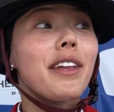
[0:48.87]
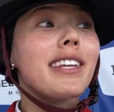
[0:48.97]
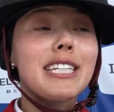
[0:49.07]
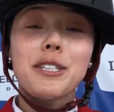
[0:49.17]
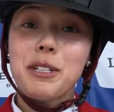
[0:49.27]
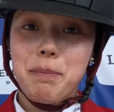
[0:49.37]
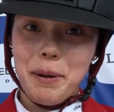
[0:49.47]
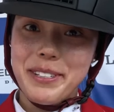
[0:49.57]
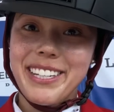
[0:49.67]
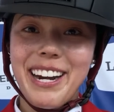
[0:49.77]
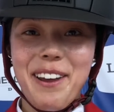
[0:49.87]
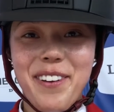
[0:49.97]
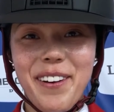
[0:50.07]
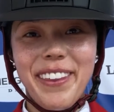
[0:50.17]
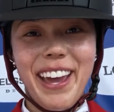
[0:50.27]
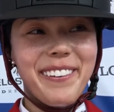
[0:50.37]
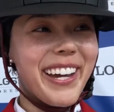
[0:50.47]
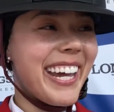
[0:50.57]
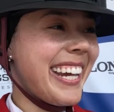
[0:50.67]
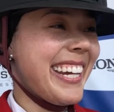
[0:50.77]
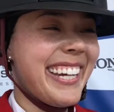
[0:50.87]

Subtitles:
you... The list was posted and I found out that way.